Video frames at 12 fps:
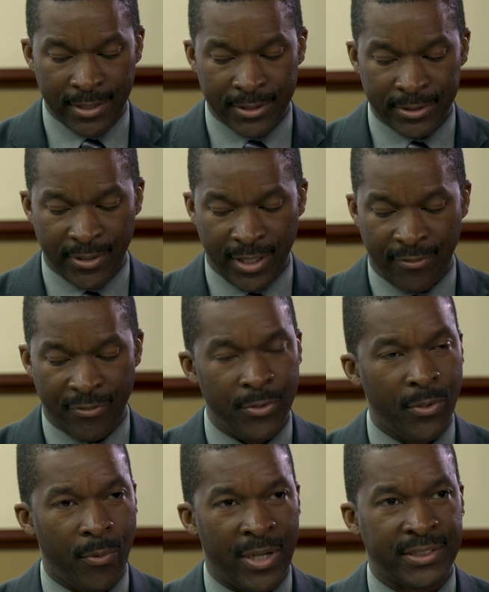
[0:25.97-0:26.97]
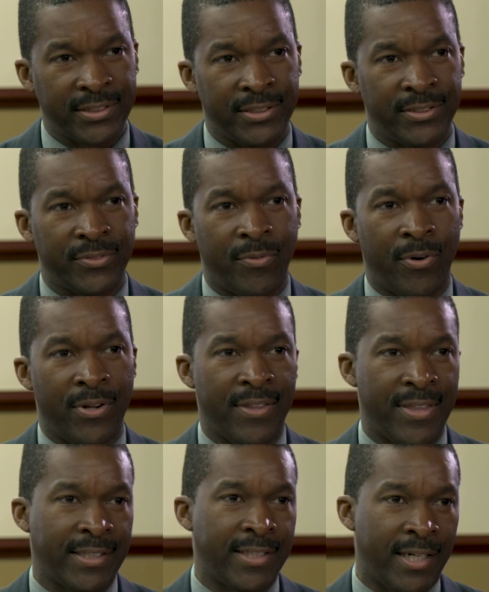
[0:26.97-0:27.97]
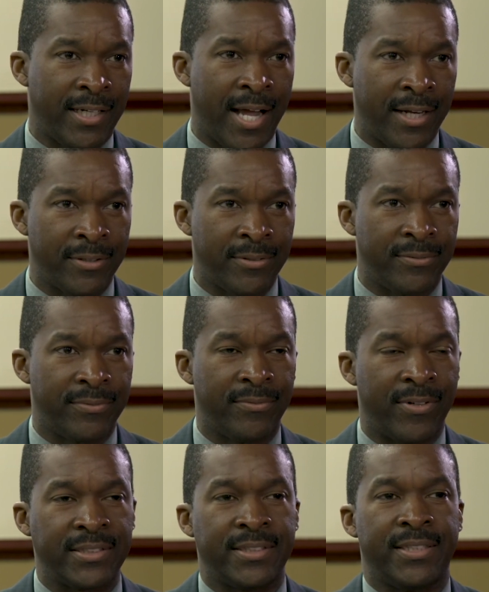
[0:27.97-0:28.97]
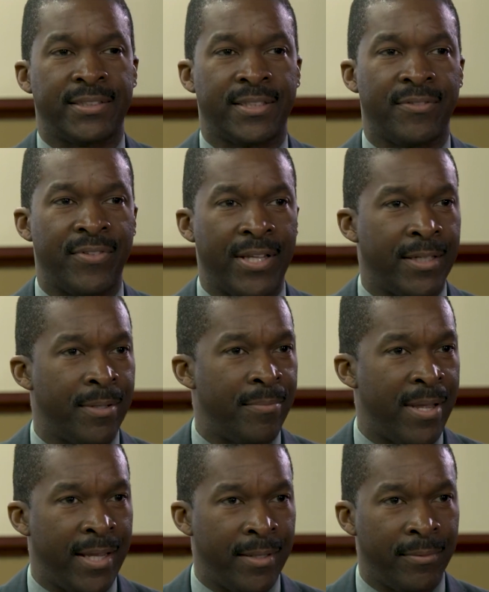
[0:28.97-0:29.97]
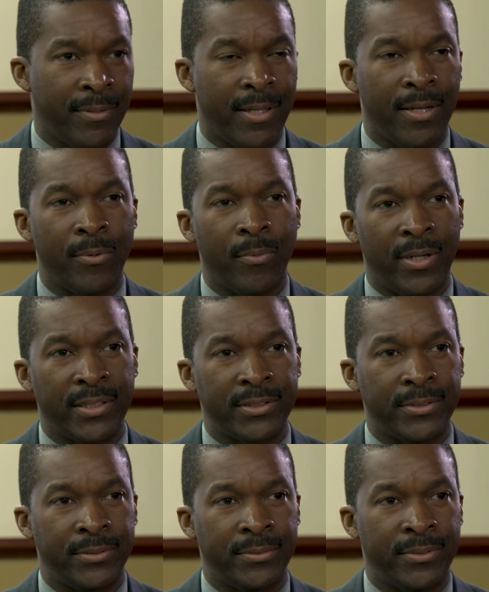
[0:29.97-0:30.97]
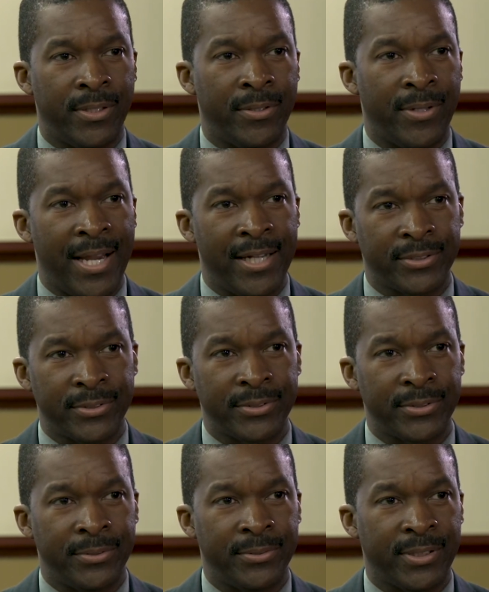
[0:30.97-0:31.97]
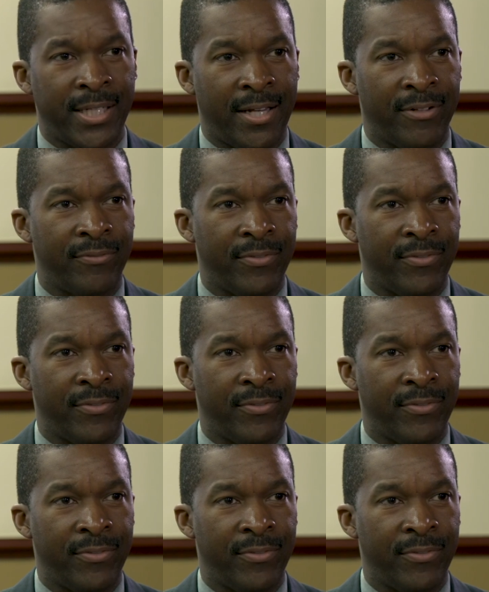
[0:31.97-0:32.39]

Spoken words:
So I've got a few questions for you. I think that a lot of residents in Vienna may want to know answers to kind of